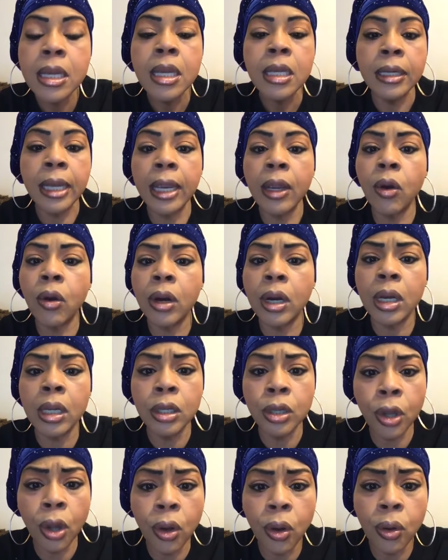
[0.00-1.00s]
They are
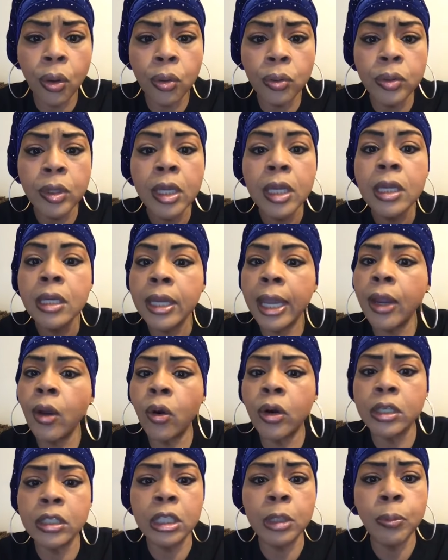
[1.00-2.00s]
alone. They
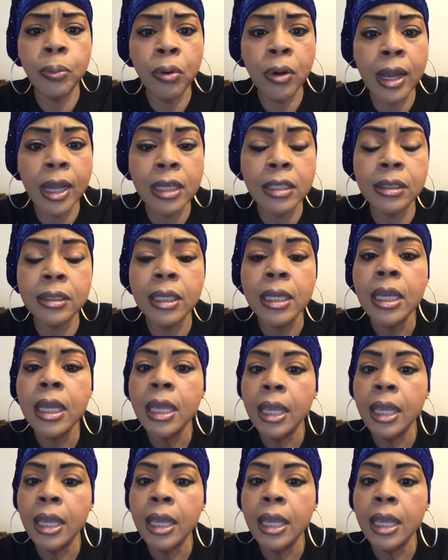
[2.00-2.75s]
are depressed.